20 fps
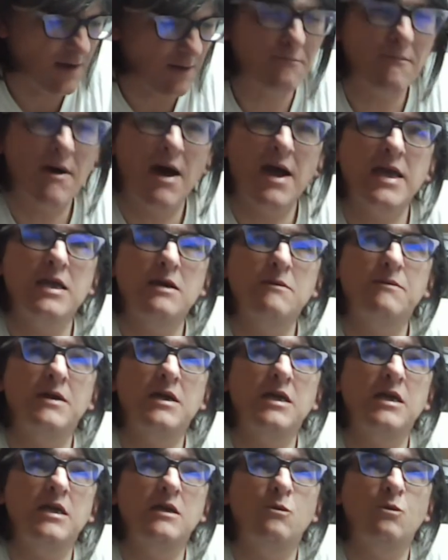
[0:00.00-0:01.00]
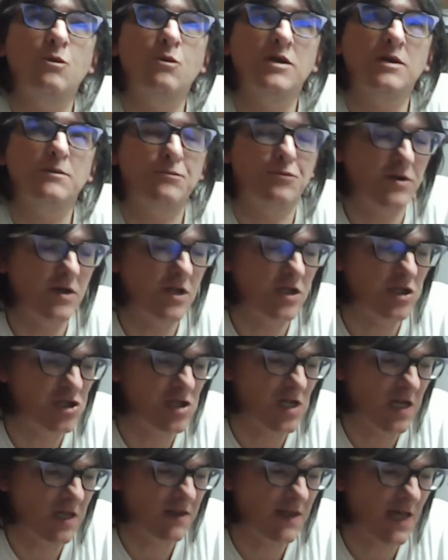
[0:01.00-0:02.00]
maybe would
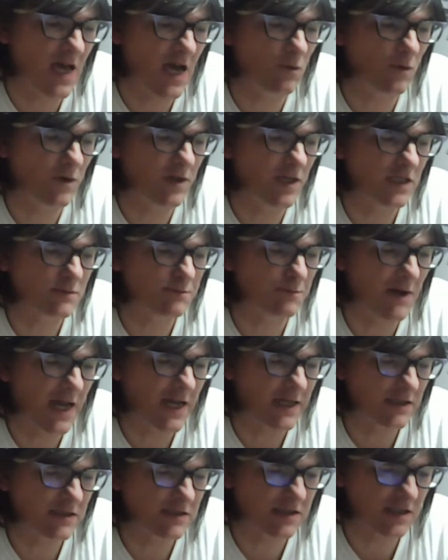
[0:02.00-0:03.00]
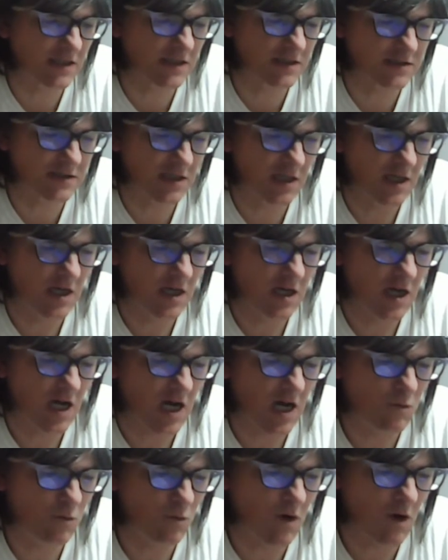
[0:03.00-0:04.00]
appreciate that when it's painted.
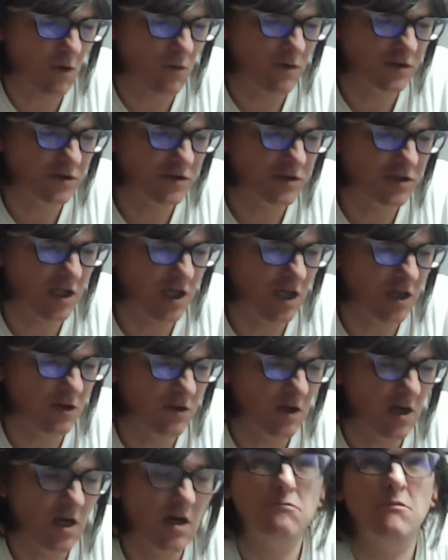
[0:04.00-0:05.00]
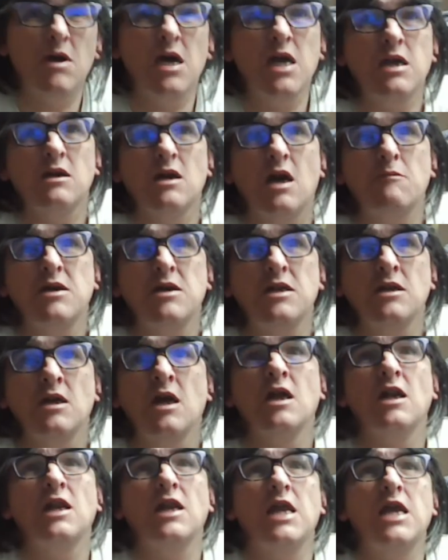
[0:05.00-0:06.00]
And what we'll do,
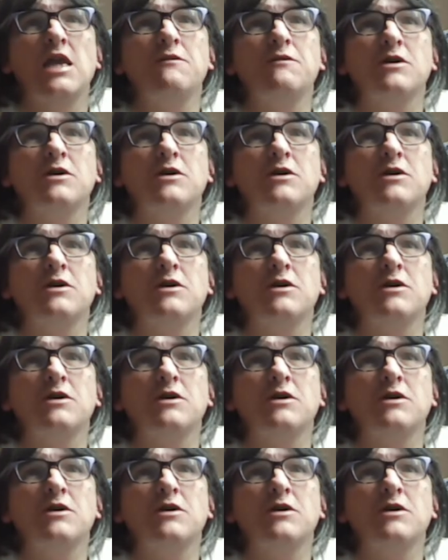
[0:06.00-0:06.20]
leave a